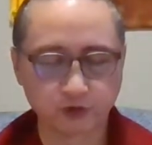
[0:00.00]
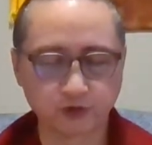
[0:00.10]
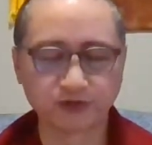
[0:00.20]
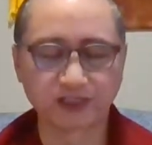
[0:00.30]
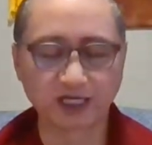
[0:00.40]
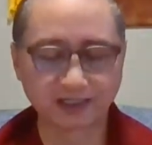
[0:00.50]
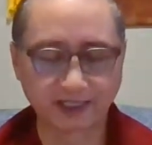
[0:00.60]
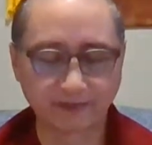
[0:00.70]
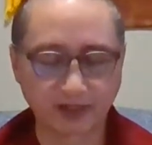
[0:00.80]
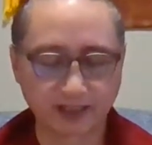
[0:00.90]
should
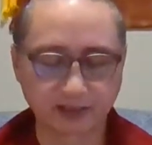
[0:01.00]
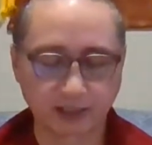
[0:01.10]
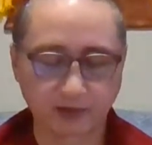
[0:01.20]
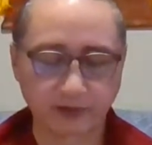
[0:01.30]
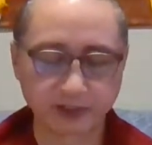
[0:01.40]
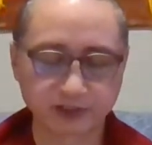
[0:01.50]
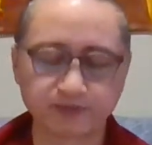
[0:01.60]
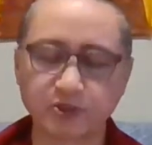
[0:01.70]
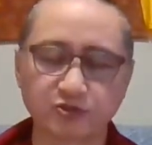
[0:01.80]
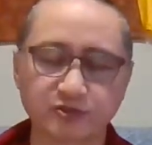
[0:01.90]
regard them as our
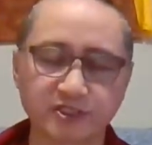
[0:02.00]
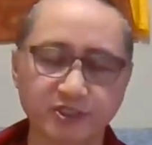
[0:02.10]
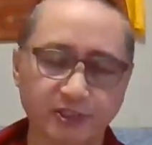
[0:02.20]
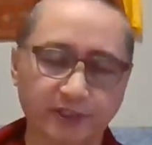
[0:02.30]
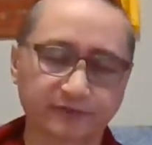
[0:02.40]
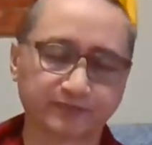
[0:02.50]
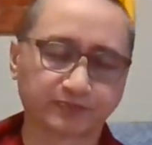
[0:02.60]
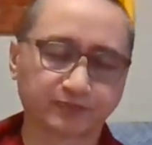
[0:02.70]
spiritual teacher.